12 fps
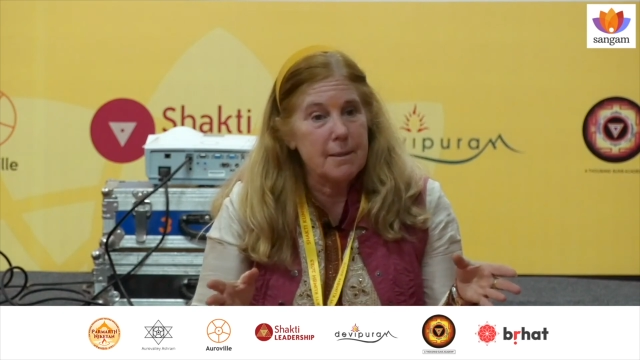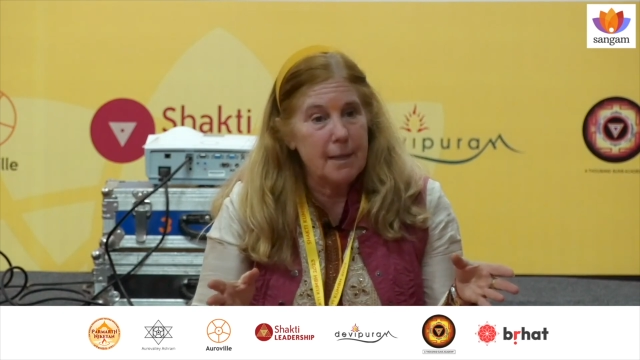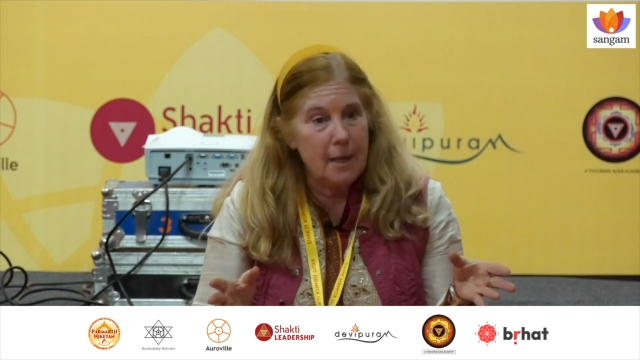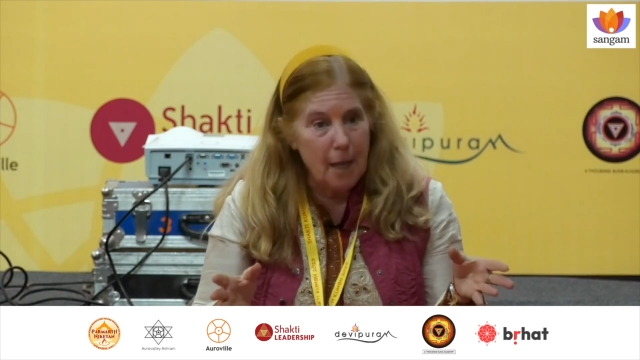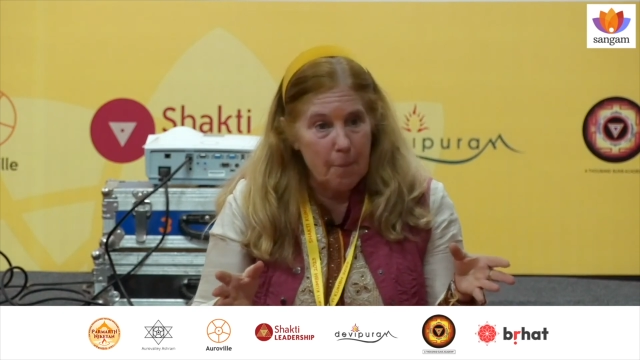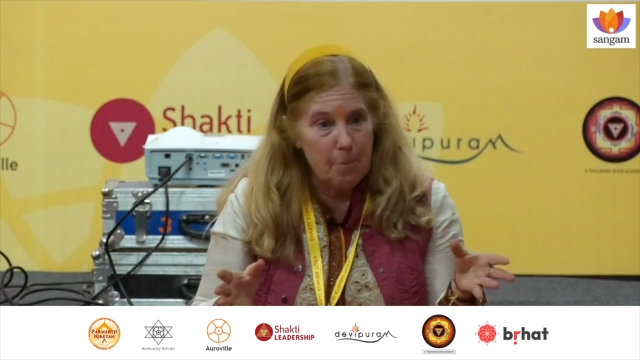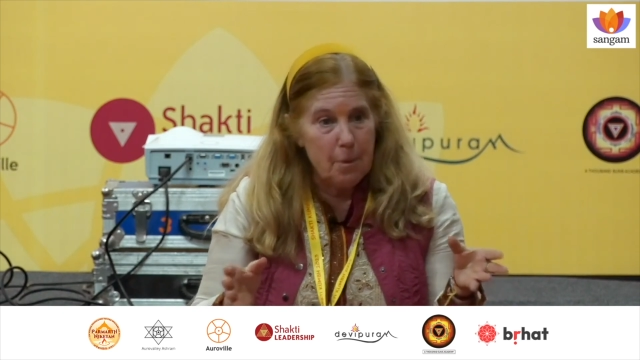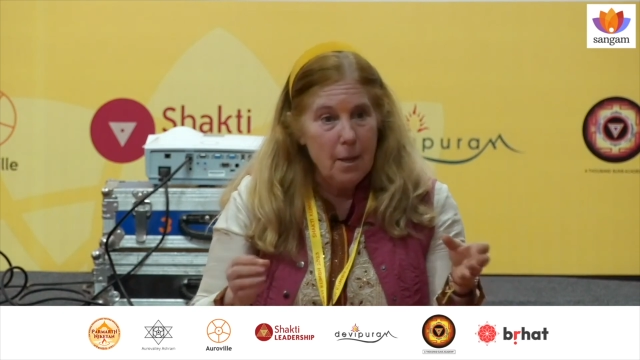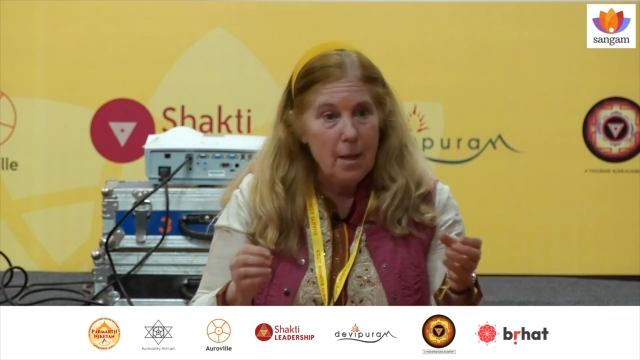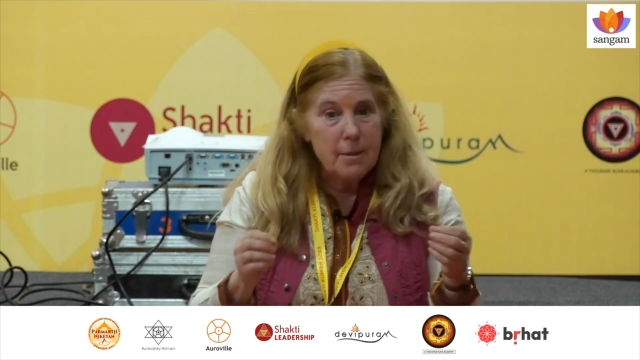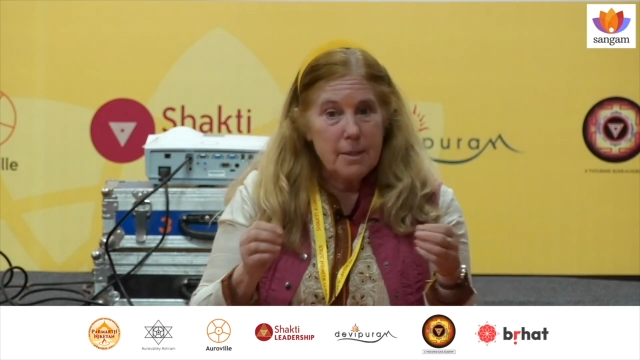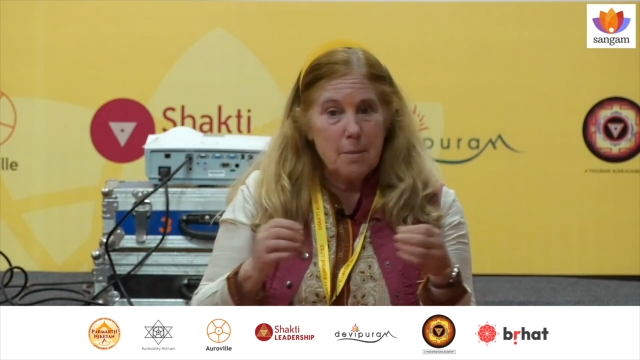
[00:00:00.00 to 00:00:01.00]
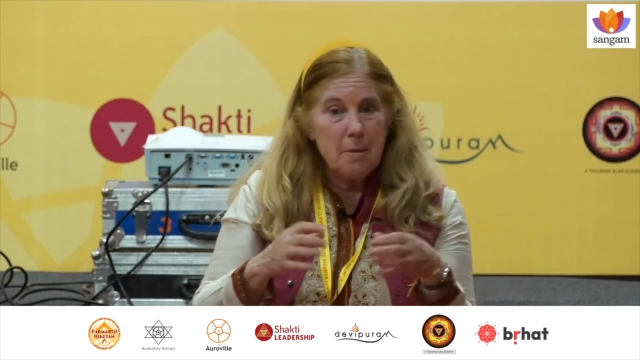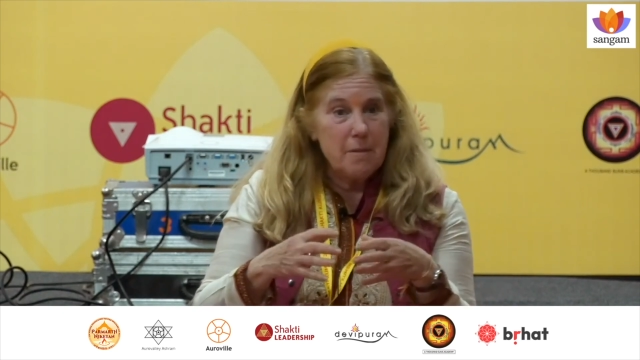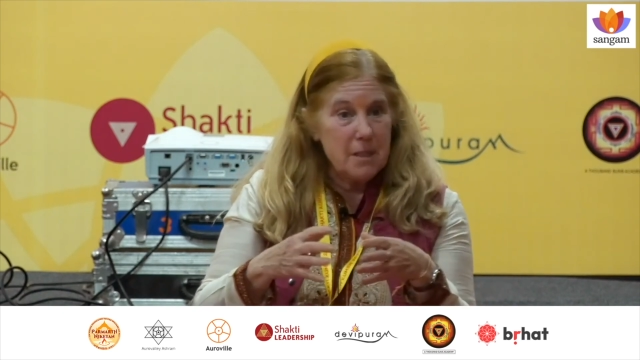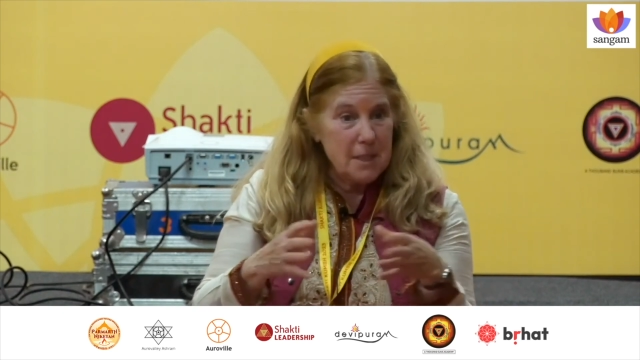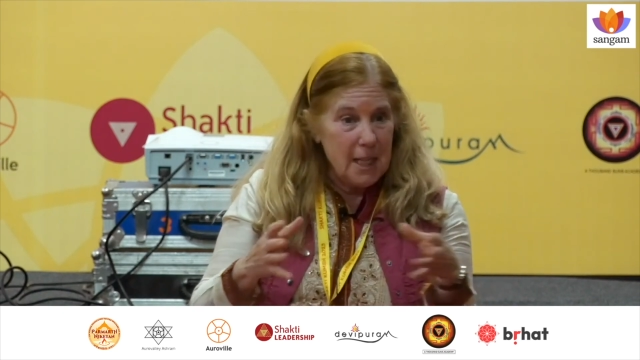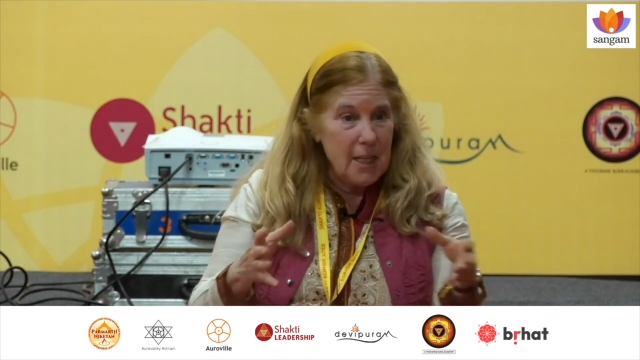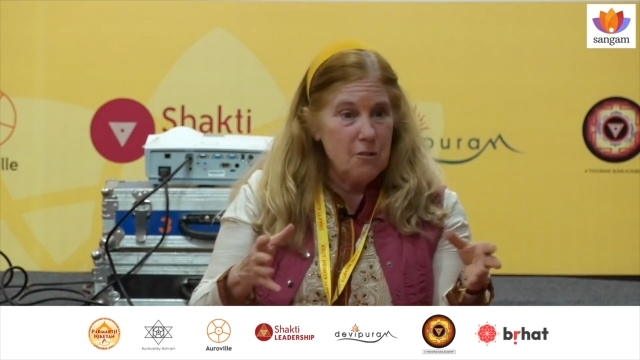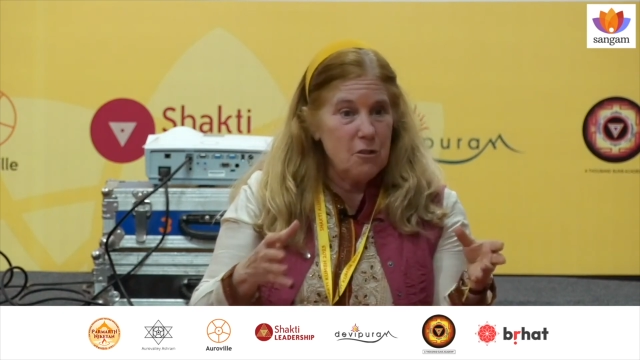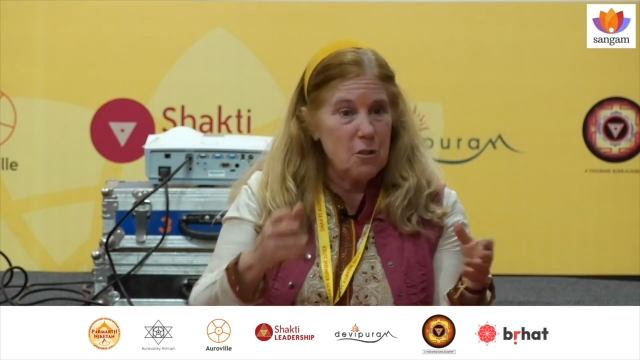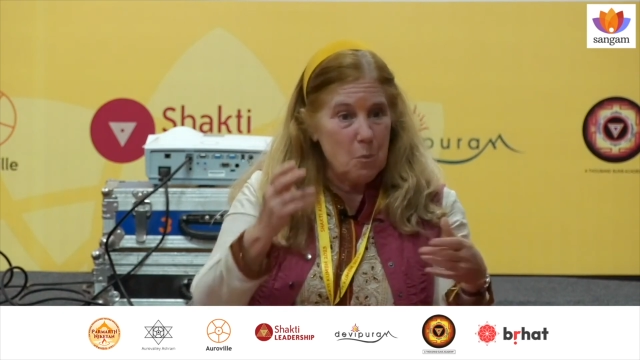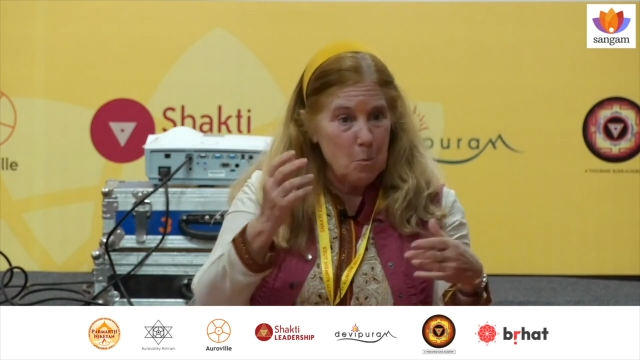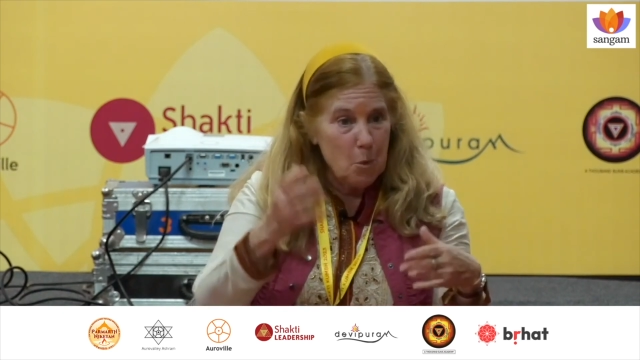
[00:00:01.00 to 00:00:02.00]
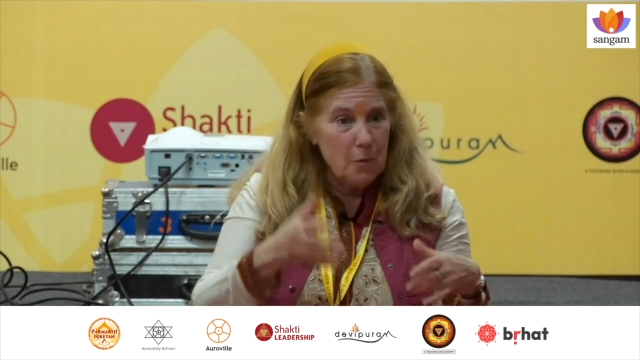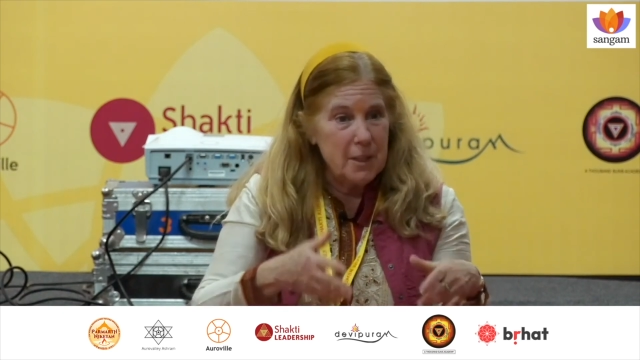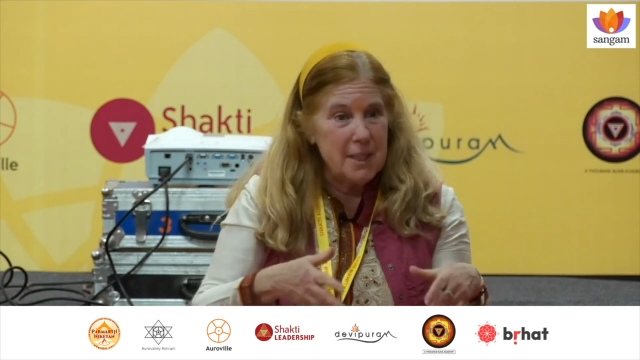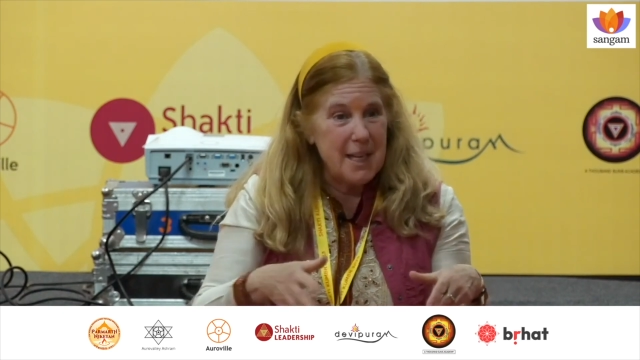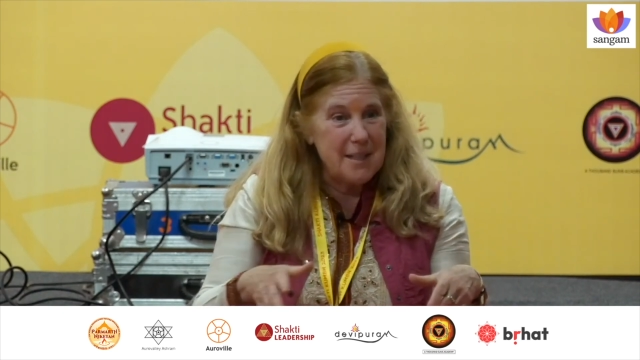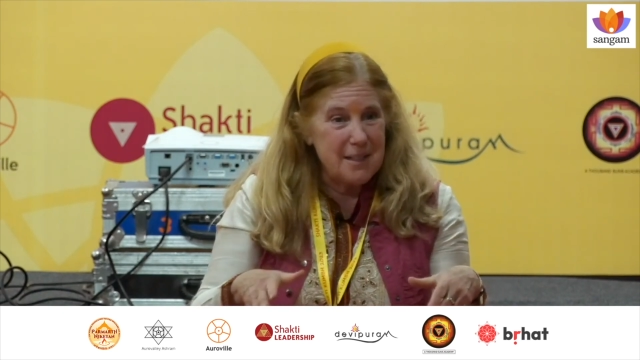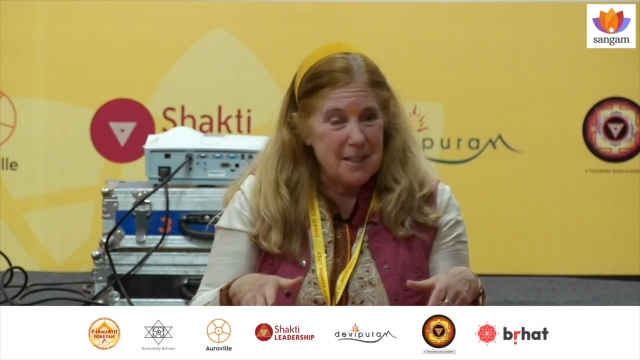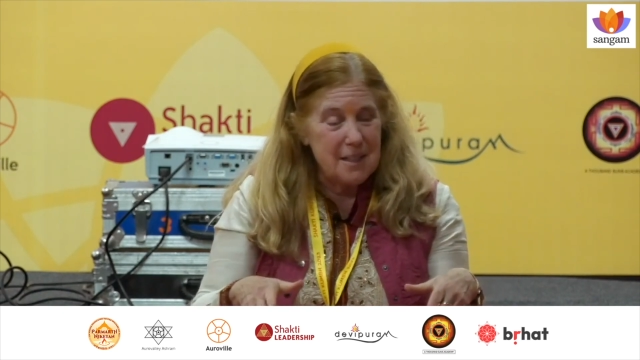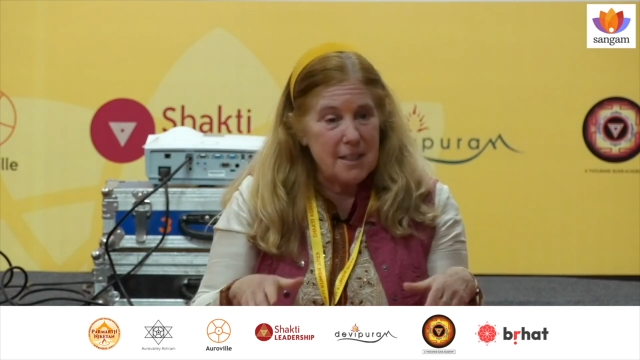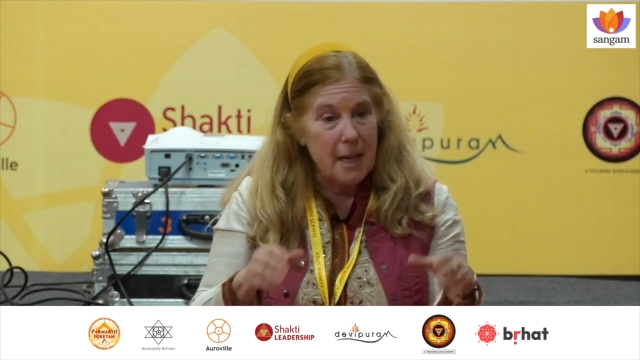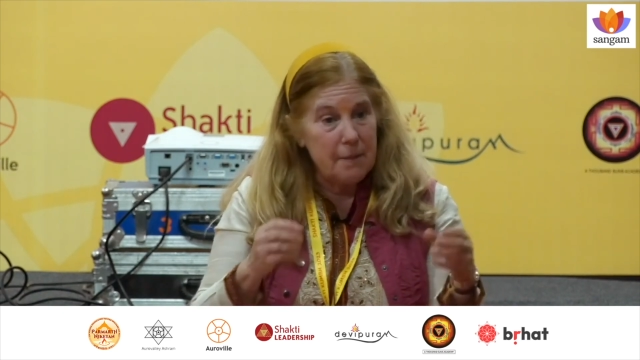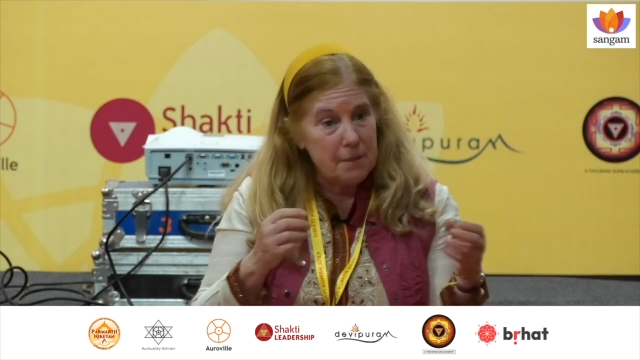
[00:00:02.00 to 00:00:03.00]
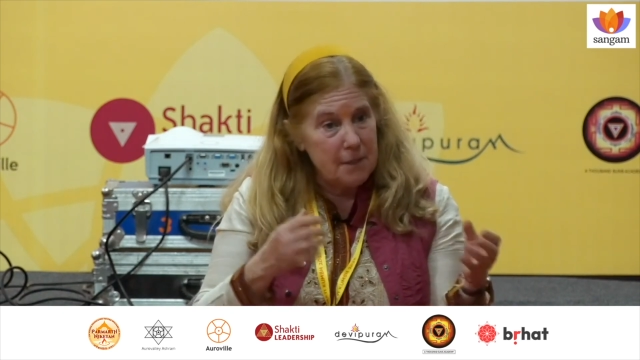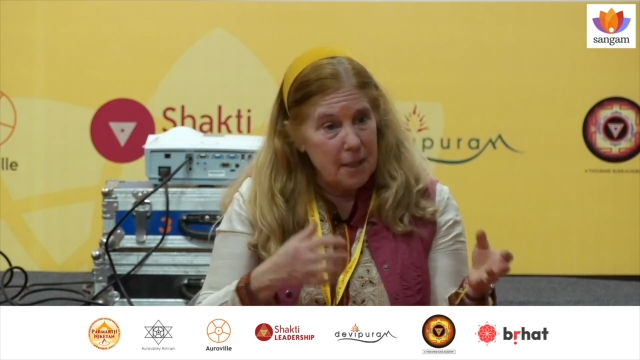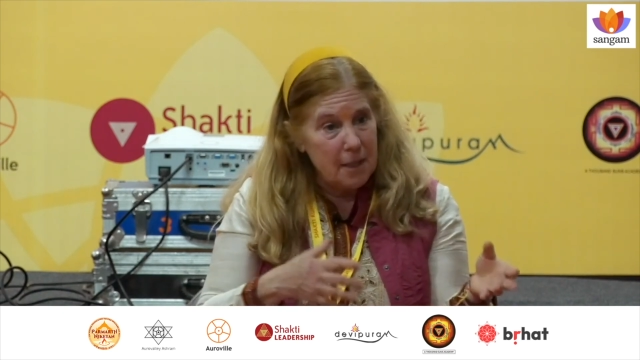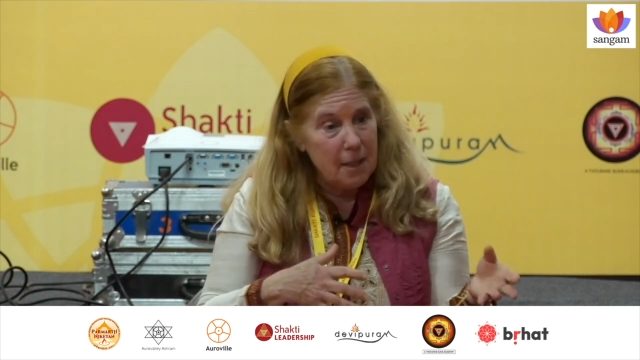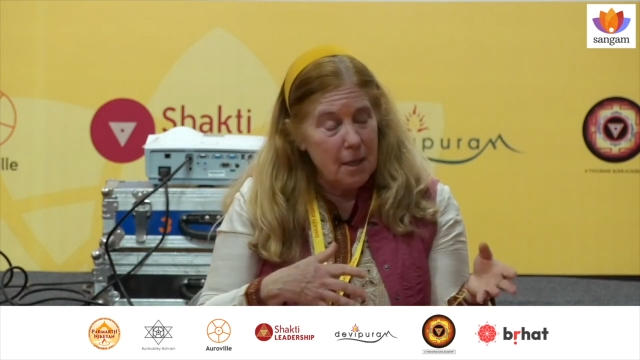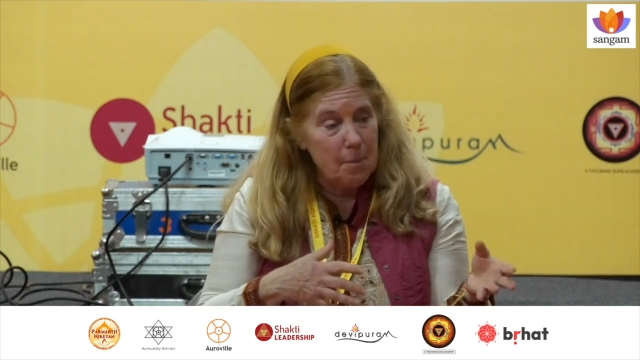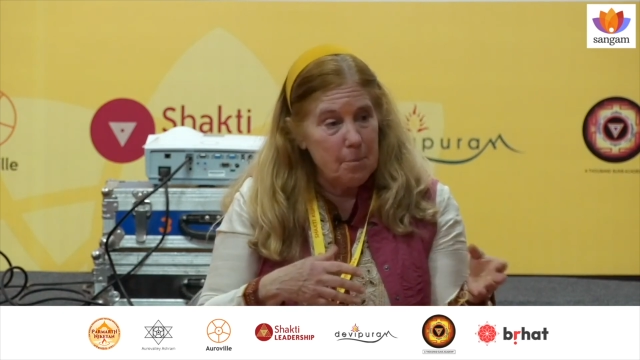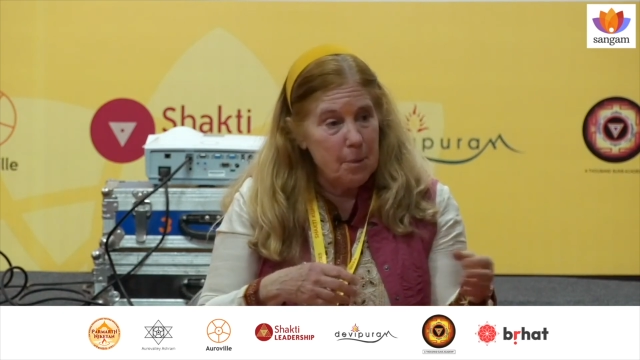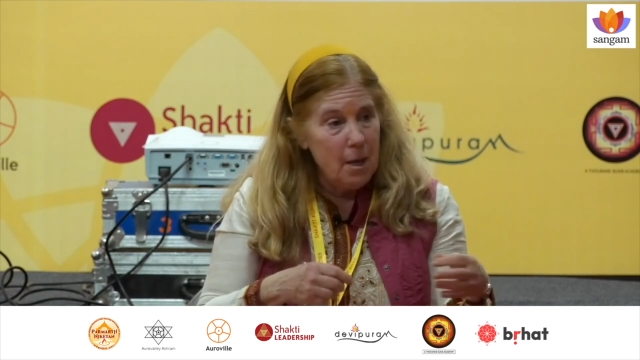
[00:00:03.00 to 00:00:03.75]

set up. Some of the sages were moving down to the south, setting up